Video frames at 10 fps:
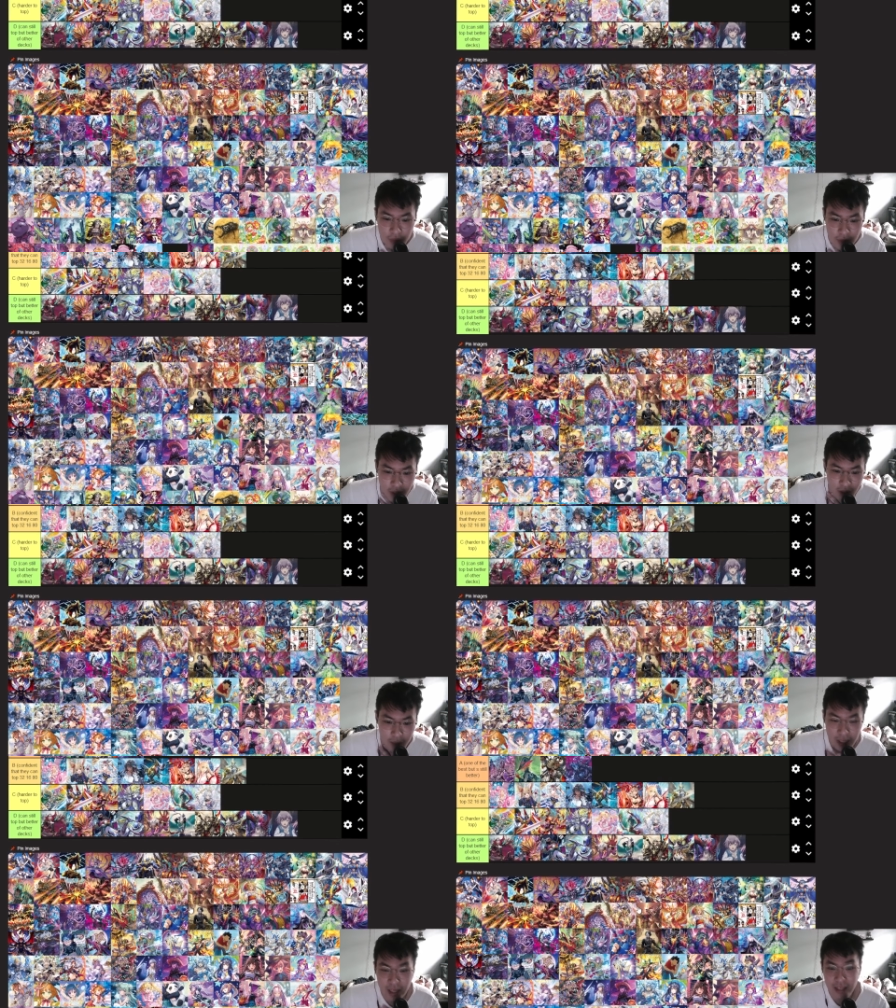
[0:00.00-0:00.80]
Tell me
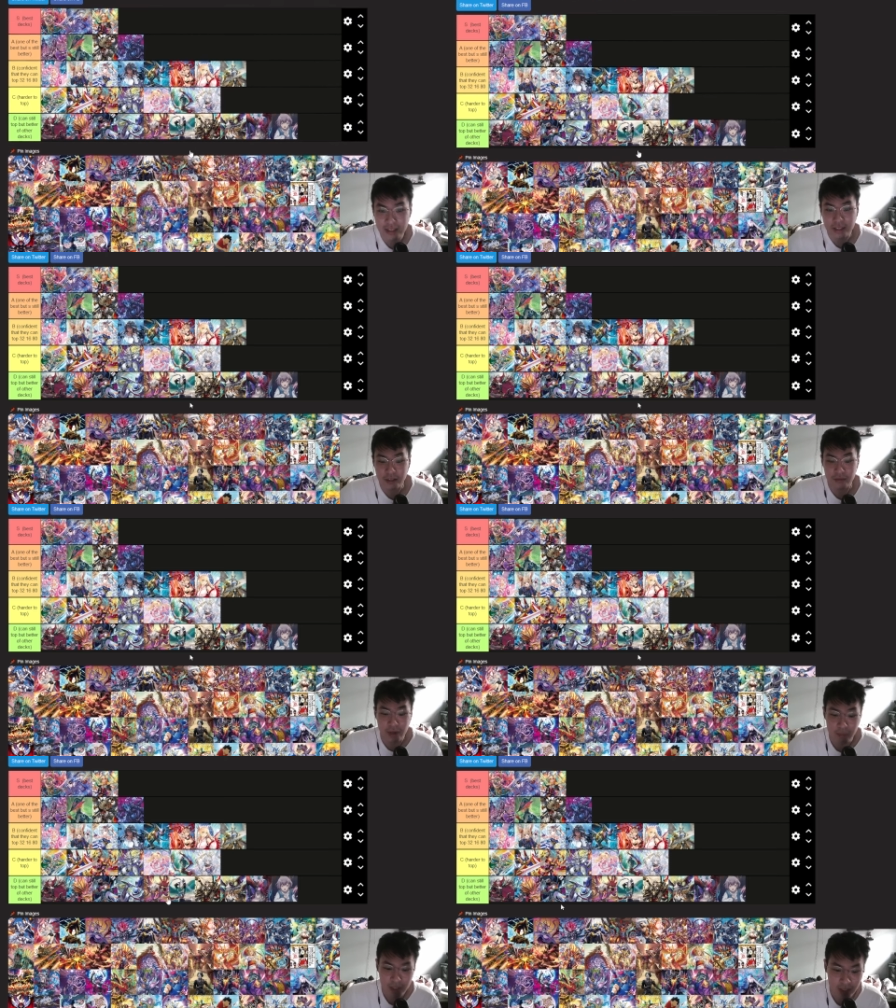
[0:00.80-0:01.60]
guys if I
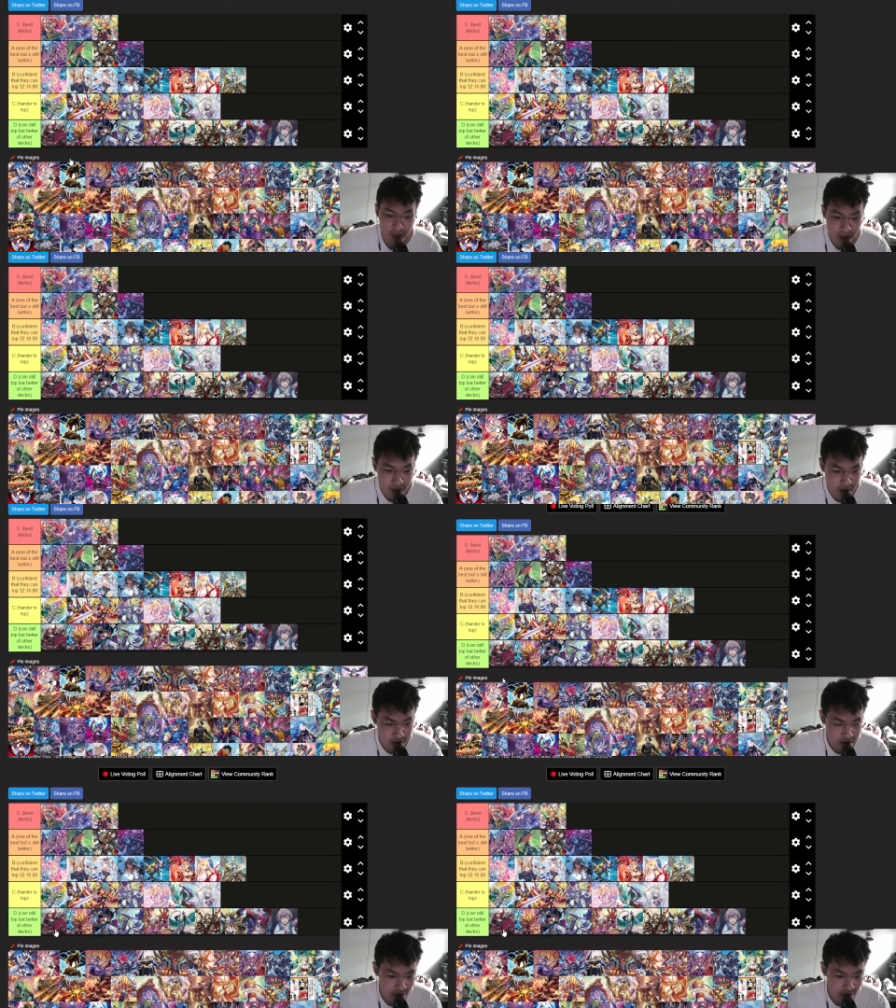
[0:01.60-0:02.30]
missed anything,